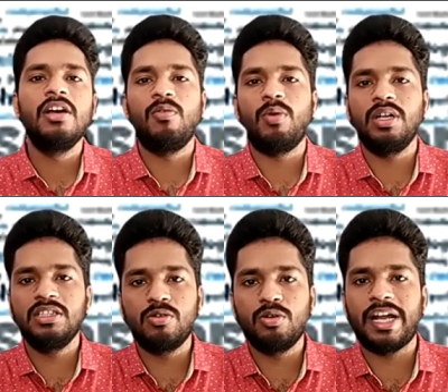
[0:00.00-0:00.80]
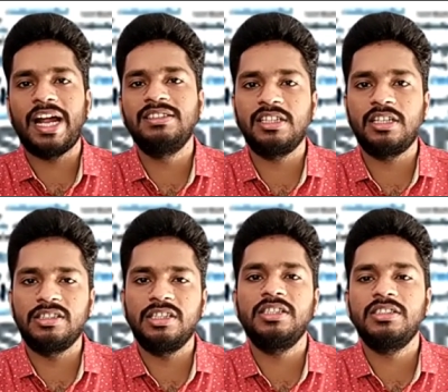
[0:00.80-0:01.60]
One is CORADS, and
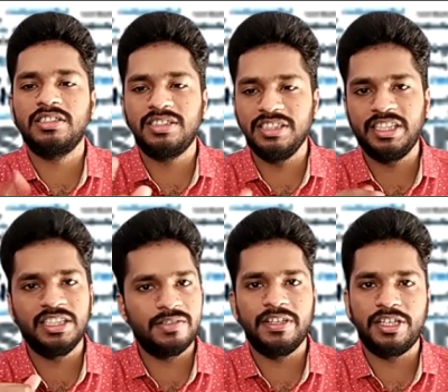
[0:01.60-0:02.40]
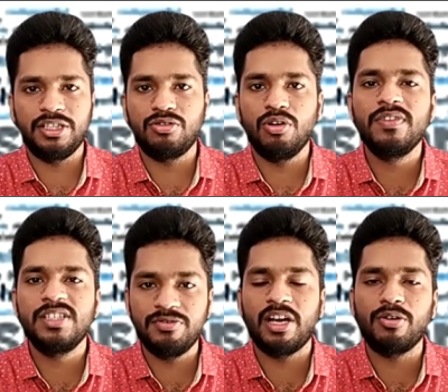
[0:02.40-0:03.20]
another is CT severity score,
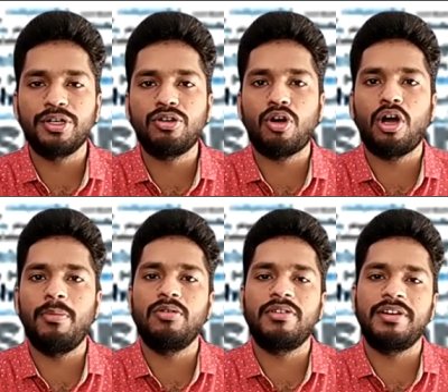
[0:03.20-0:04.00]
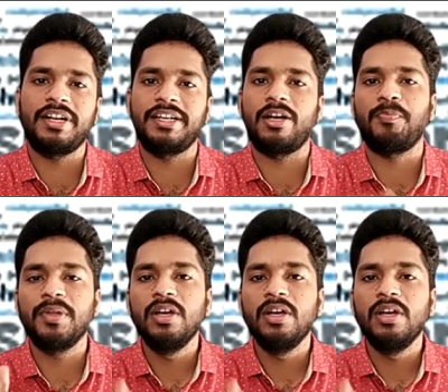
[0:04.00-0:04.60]
which we are going to talk about right now.